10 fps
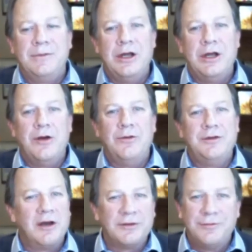you know,
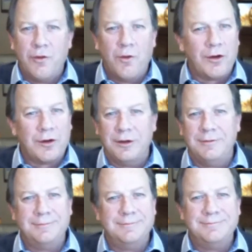DUX4
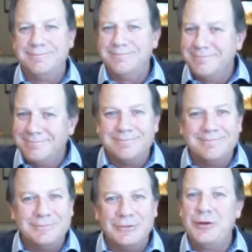could
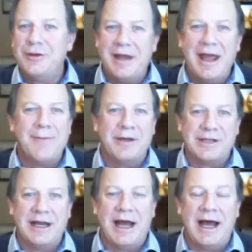do the damage.
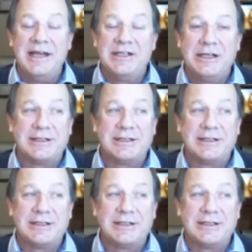And I